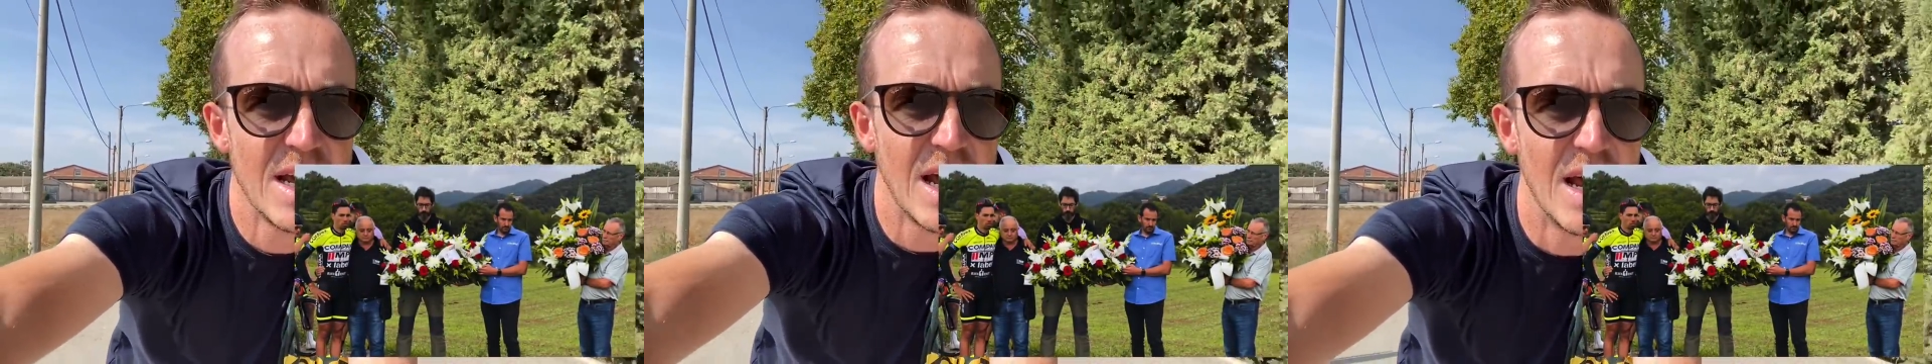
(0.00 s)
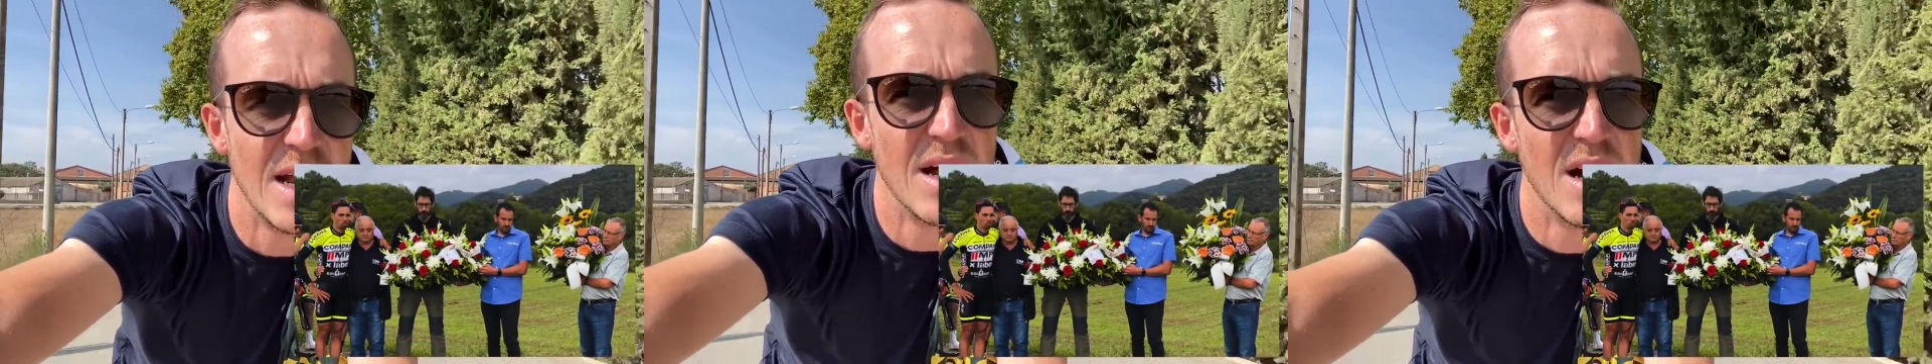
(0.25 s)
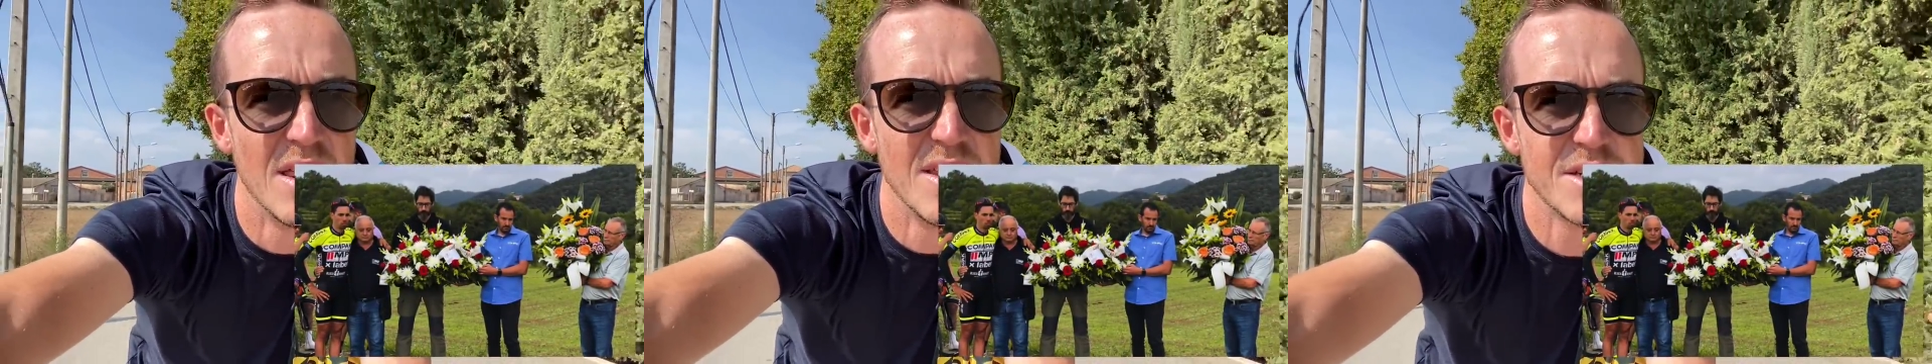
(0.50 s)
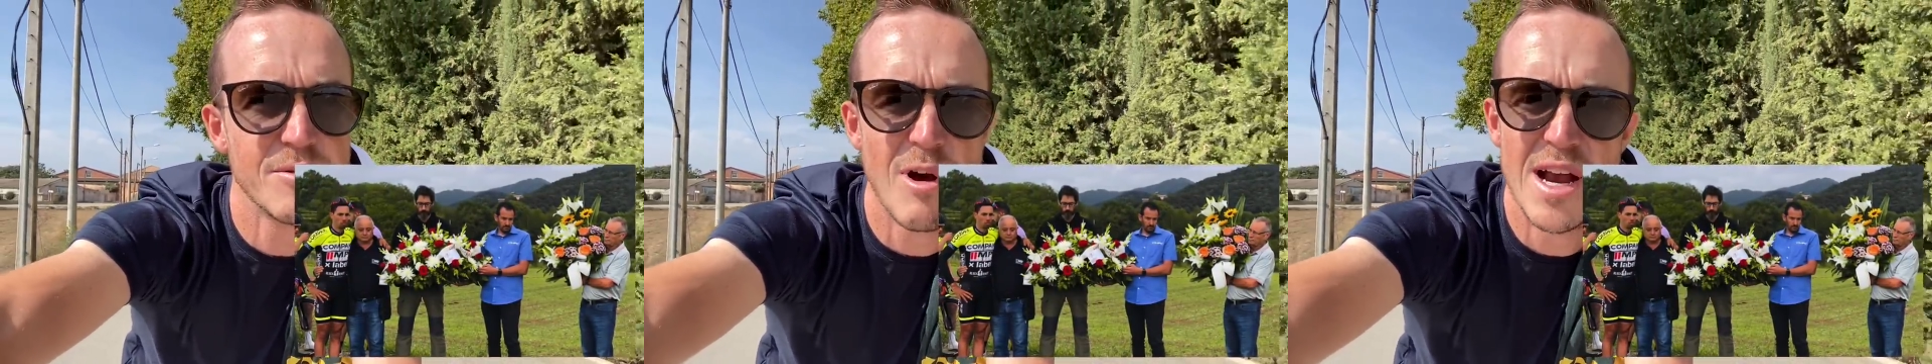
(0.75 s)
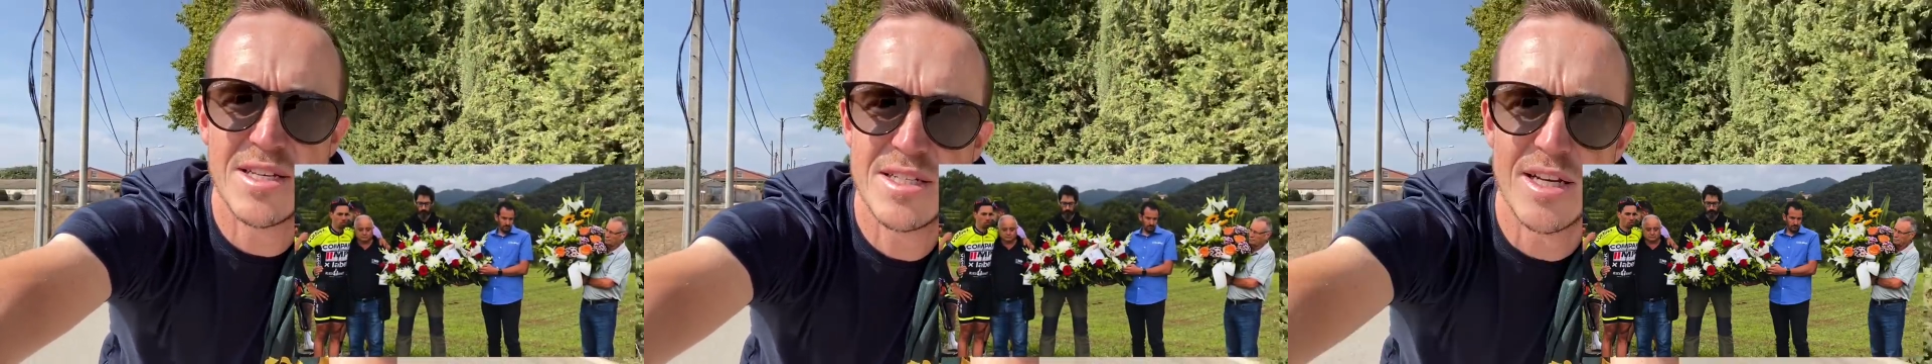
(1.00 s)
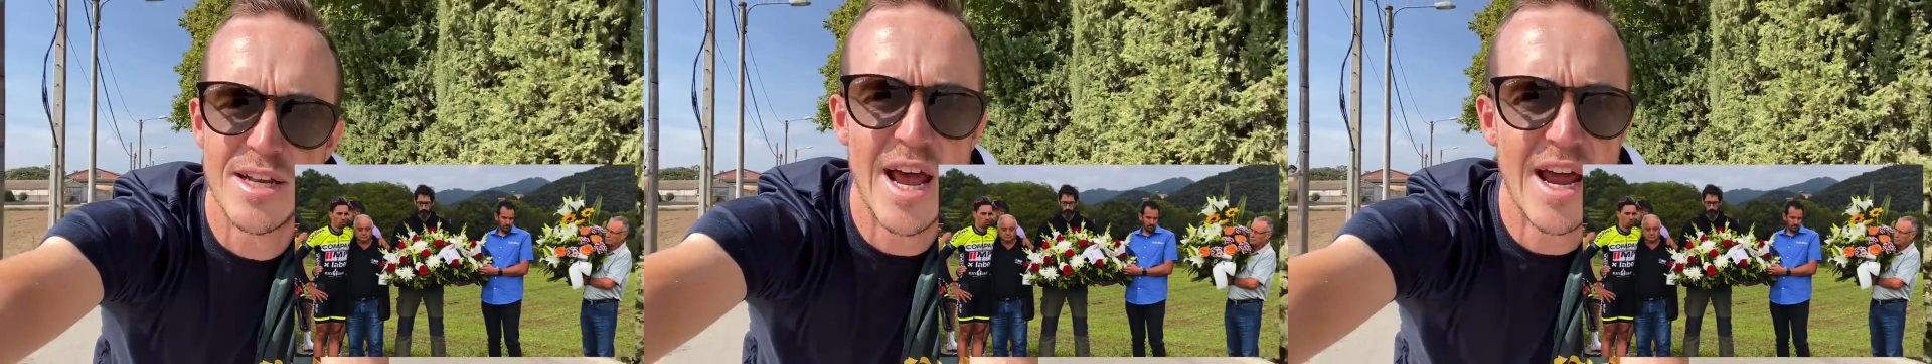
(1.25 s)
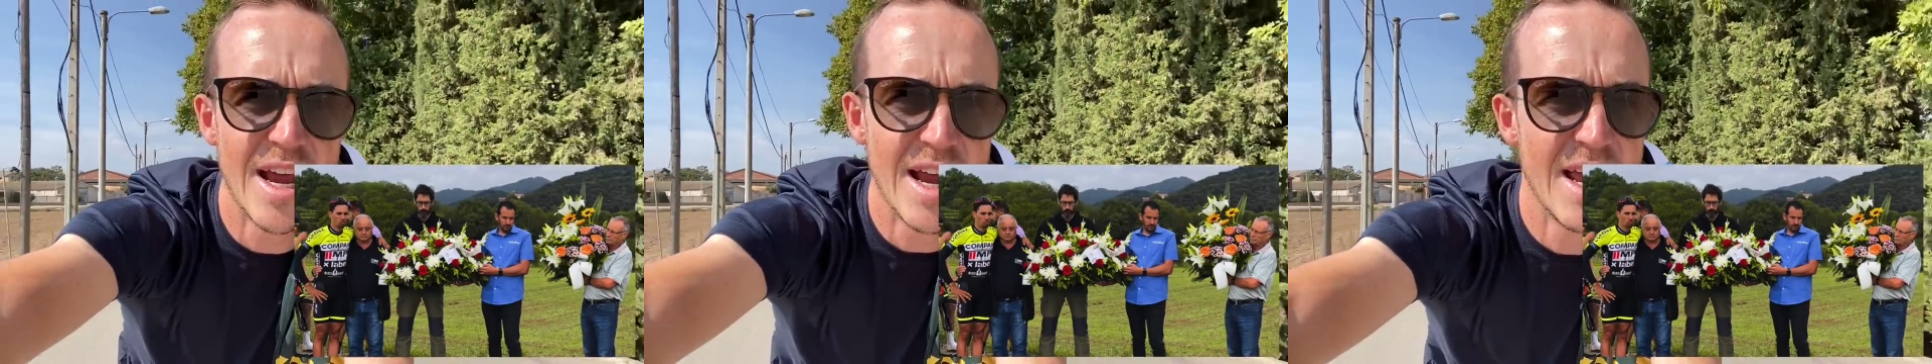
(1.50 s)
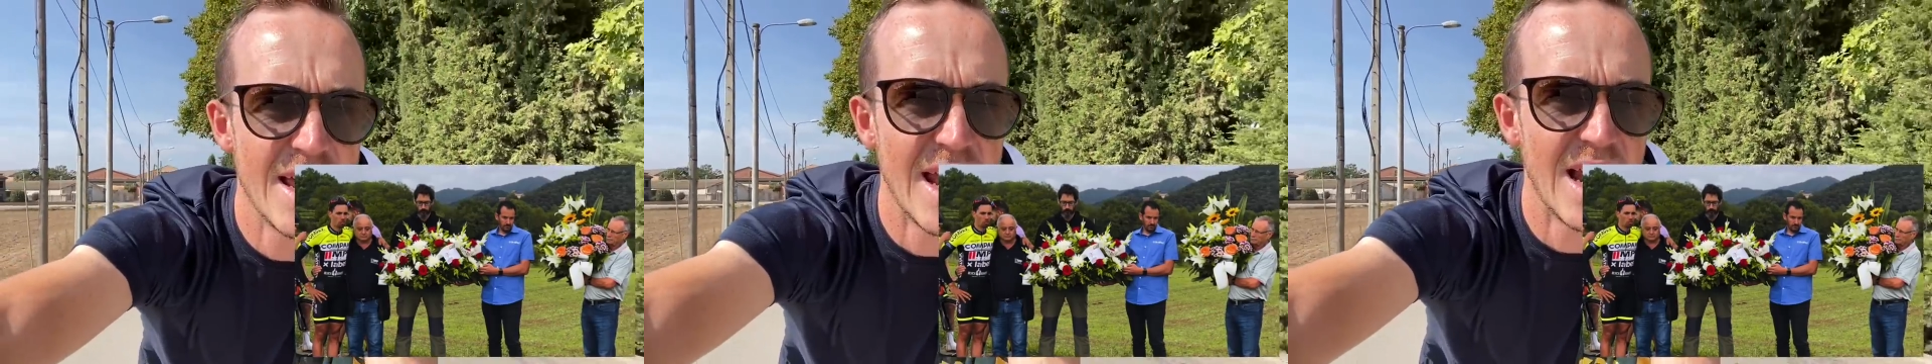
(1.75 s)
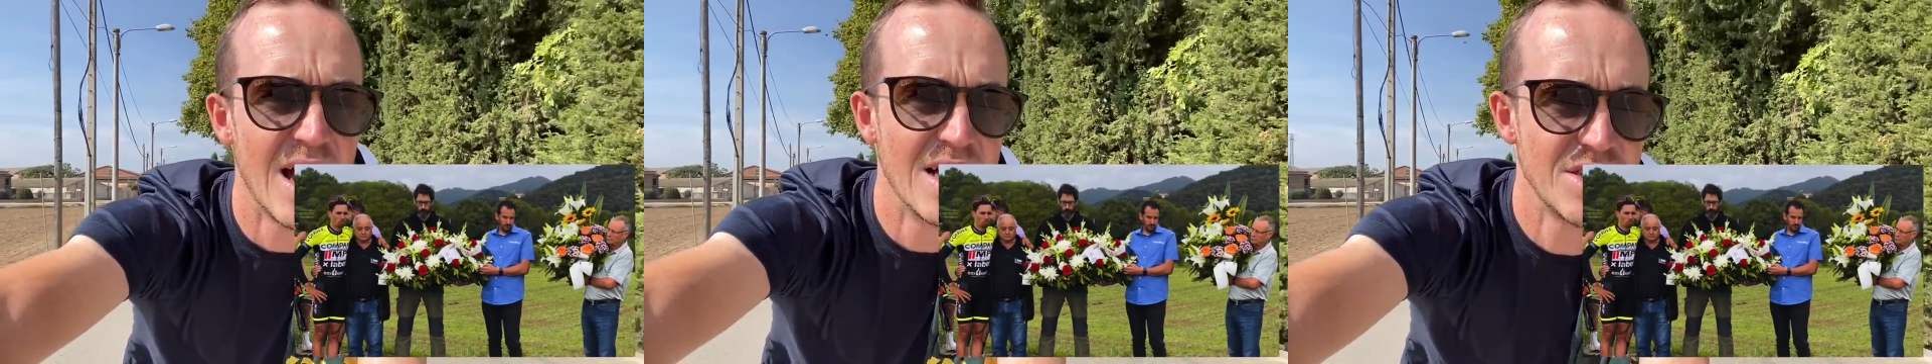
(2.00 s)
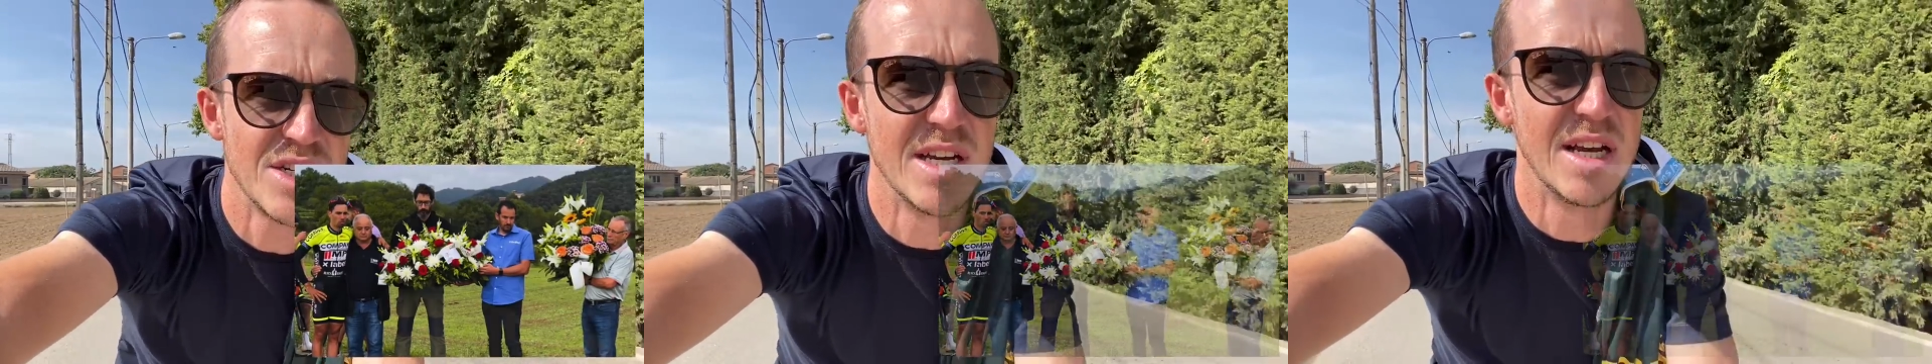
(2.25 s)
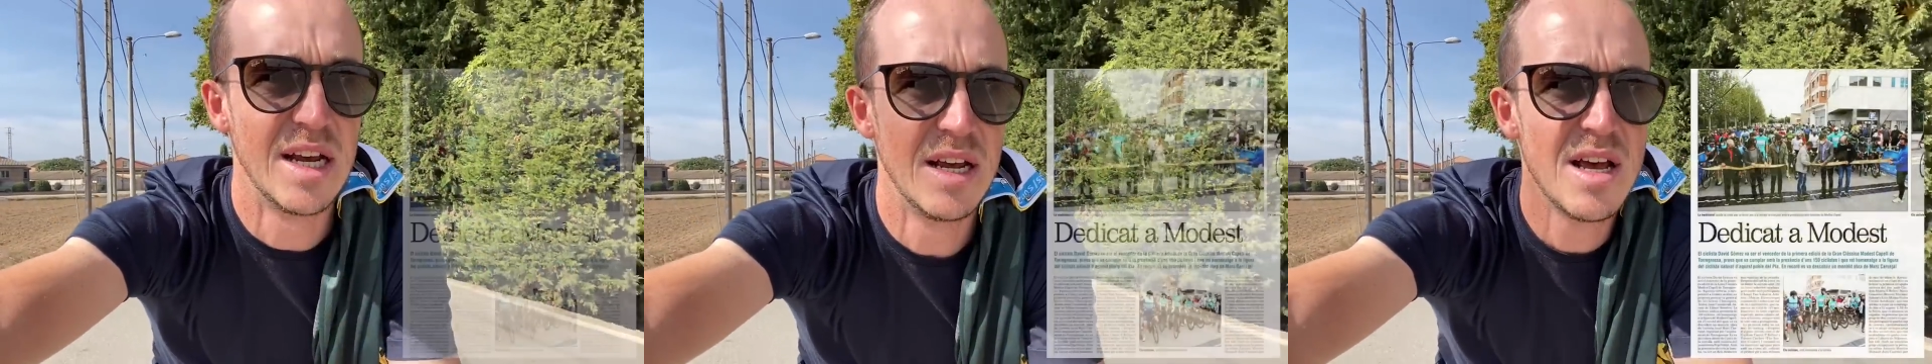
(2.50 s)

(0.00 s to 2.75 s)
and uh, this race today and last year